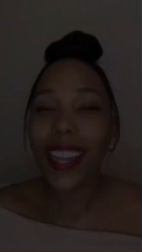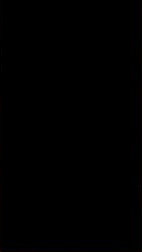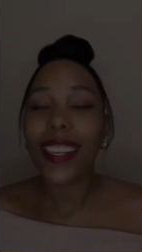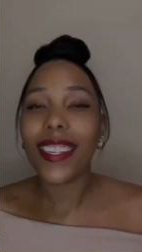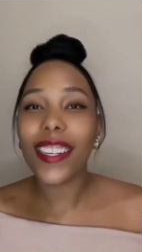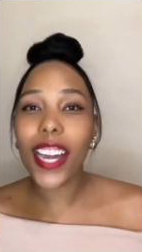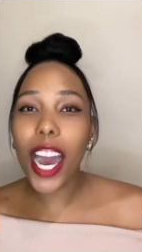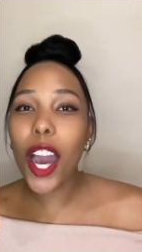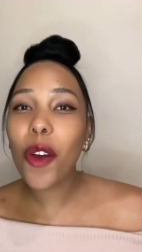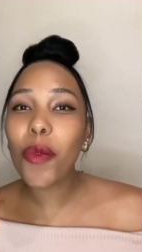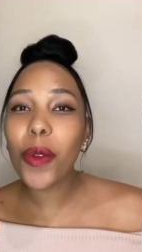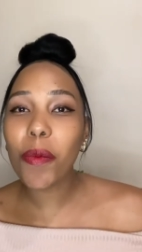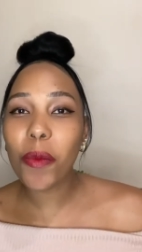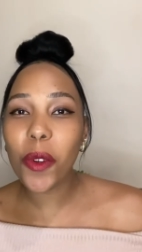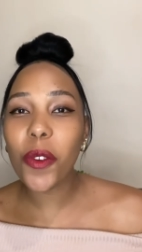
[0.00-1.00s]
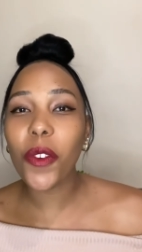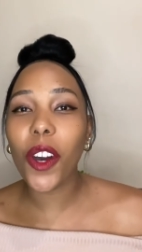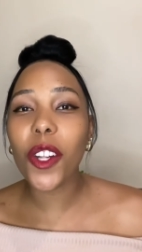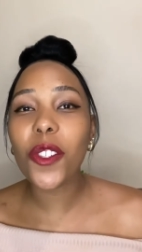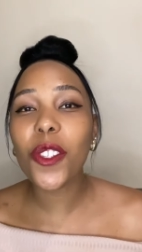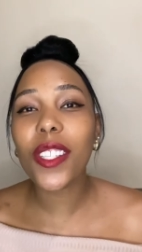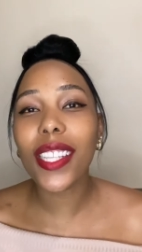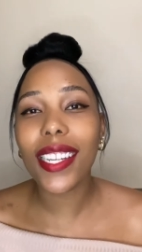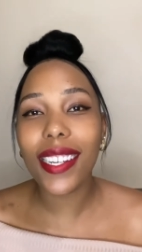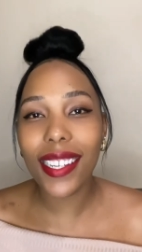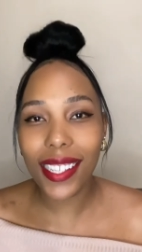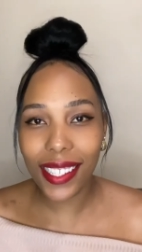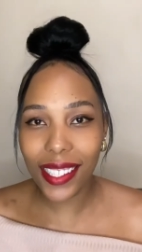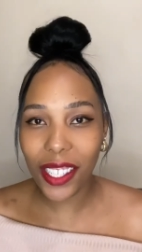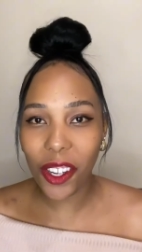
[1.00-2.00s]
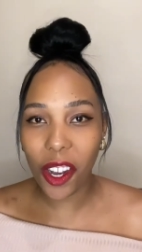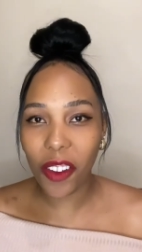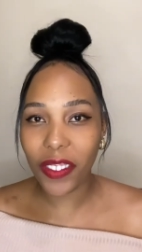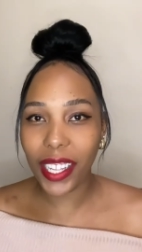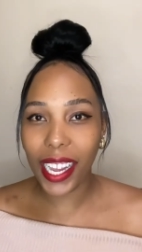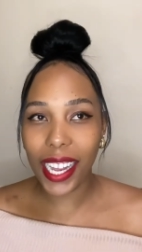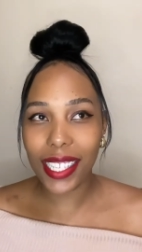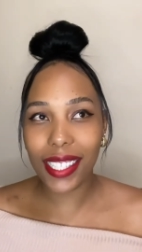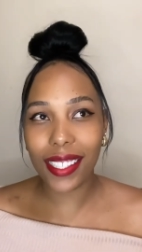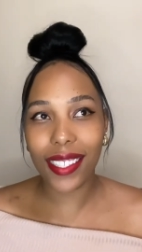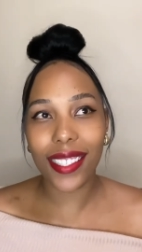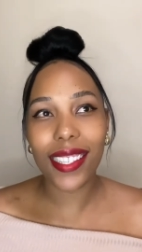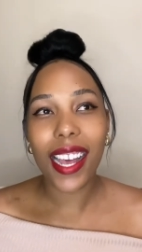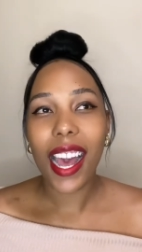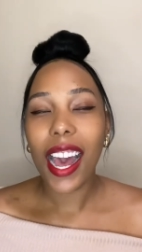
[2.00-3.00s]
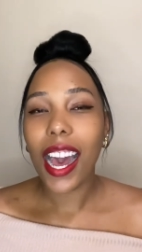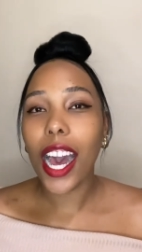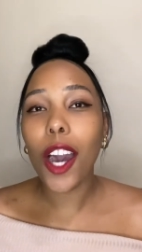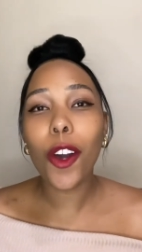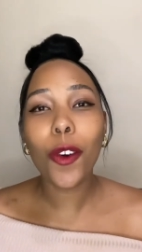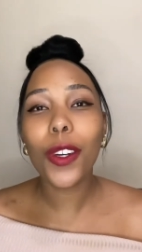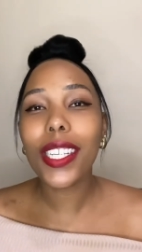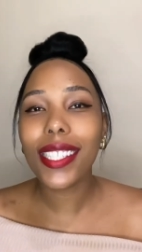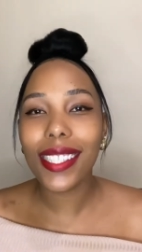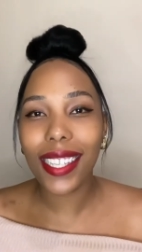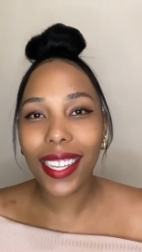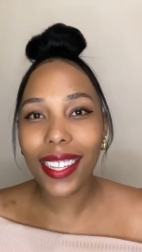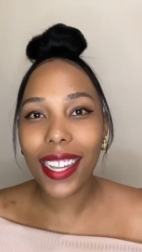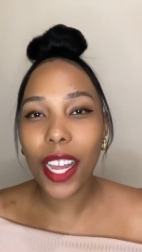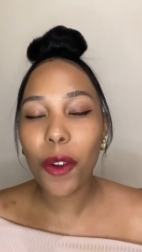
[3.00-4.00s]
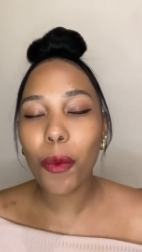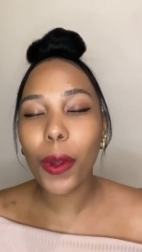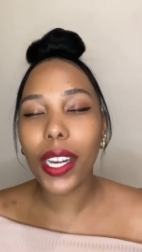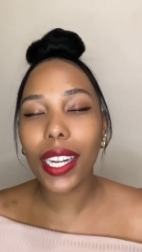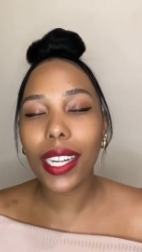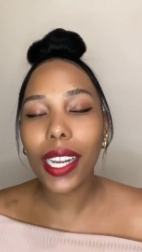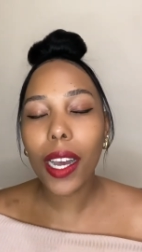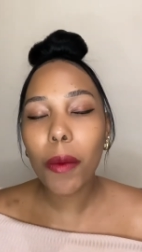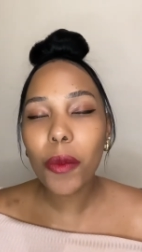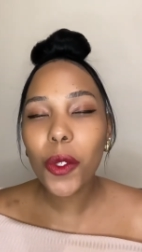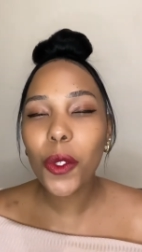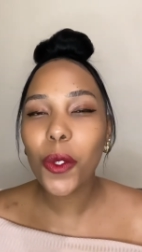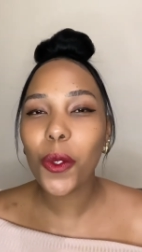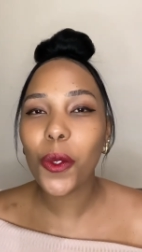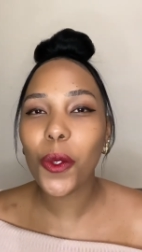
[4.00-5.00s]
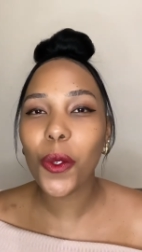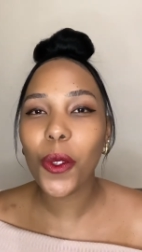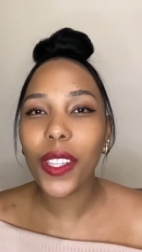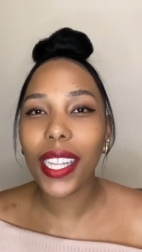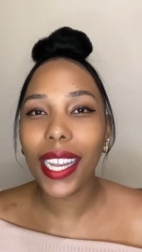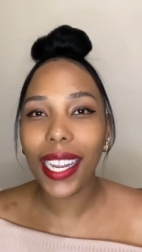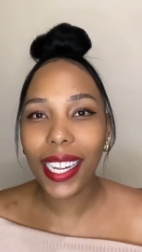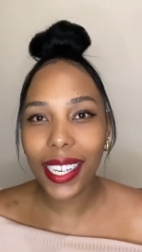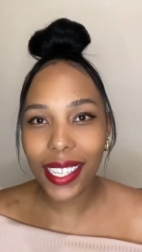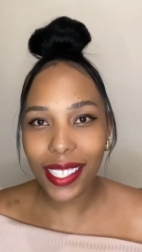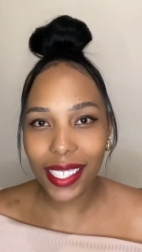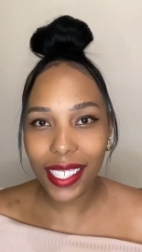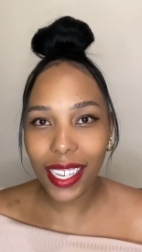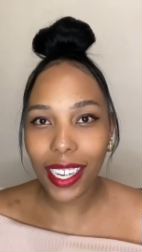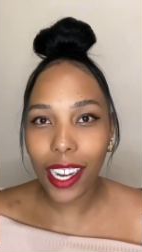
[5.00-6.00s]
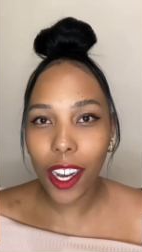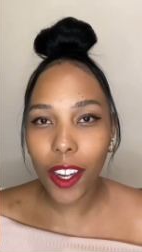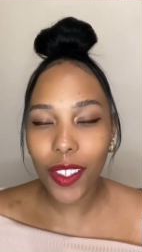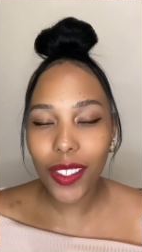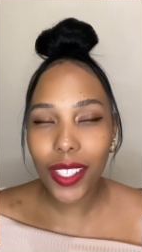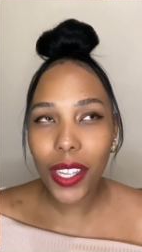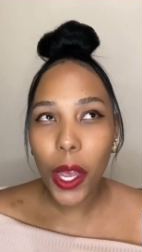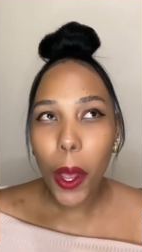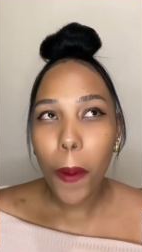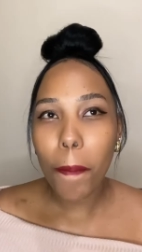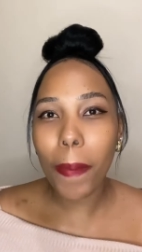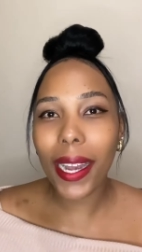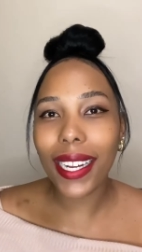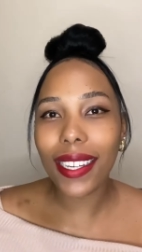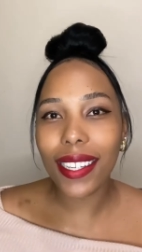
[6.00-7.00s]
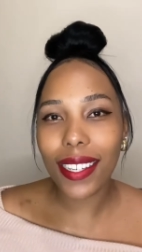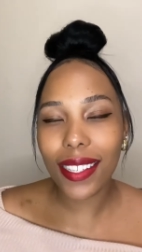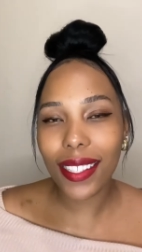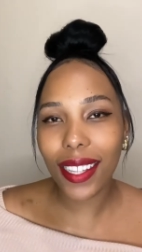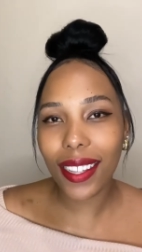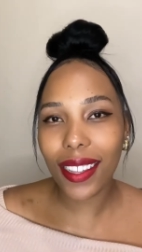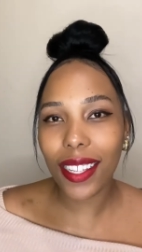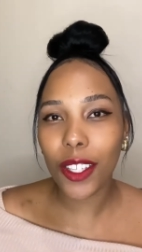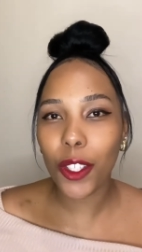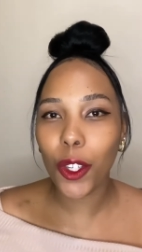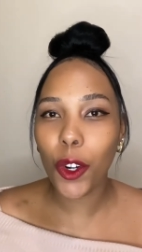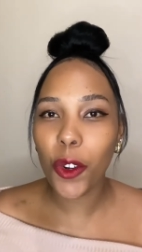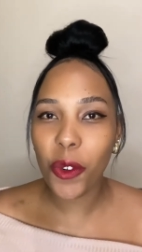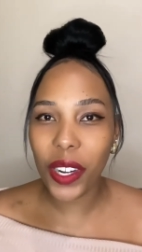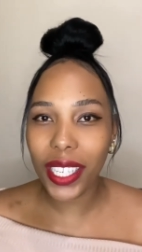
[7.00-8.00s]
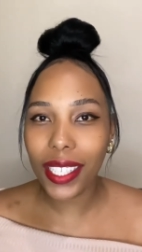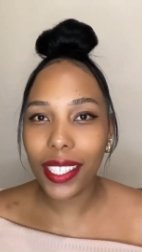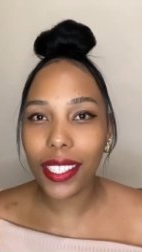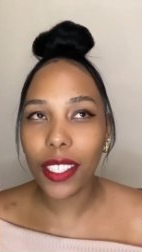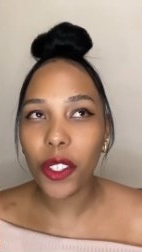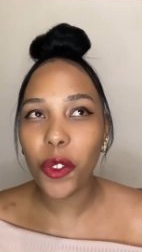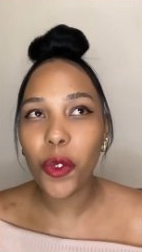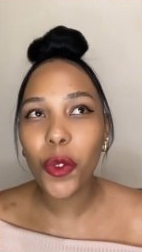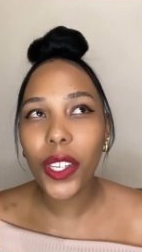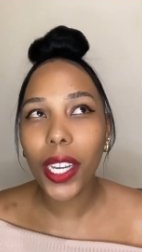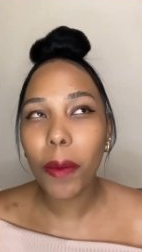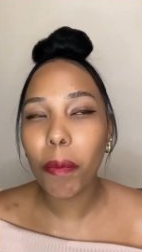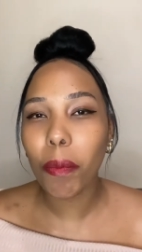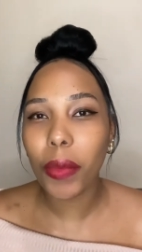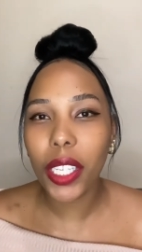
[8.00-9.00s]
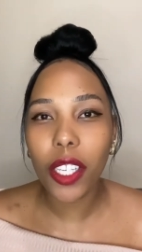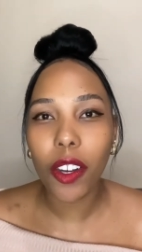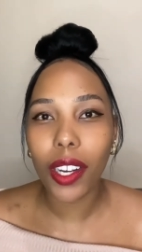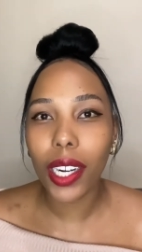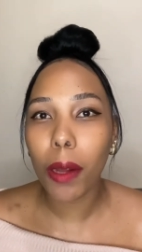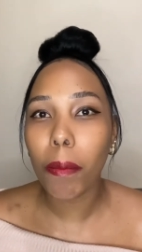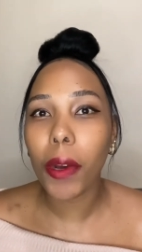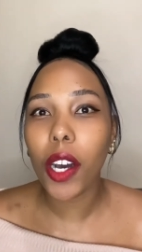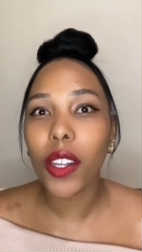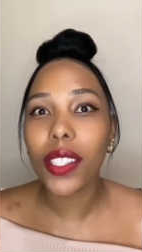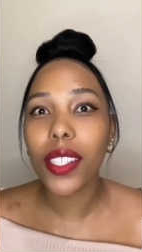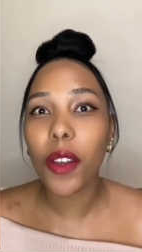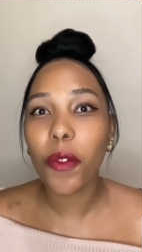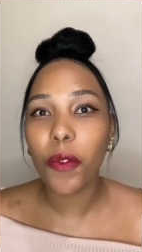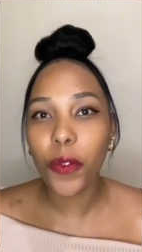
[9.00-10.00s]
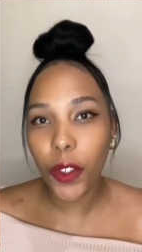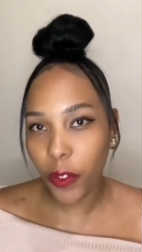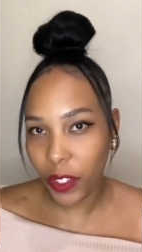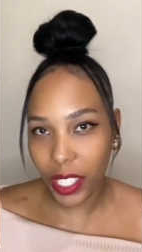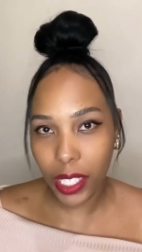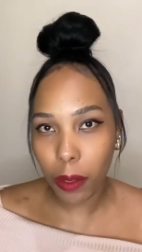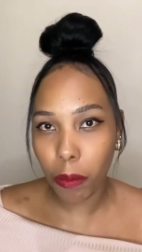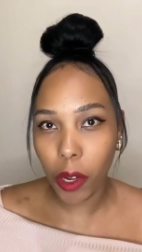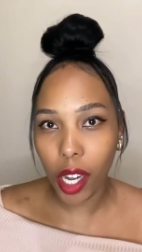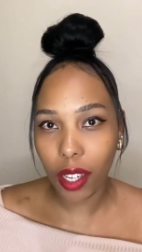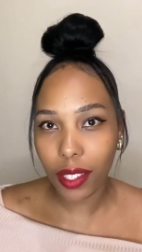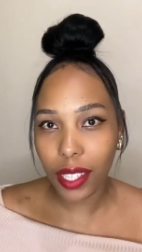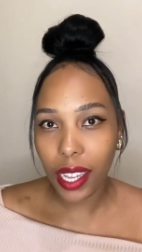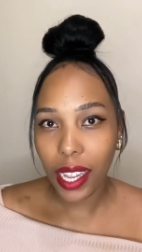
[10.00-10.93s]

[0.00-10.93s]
Now we move on to the listing of the assets. I always say that when it comes to the L&D account, by listing things correctly, you can be on about 15 marks.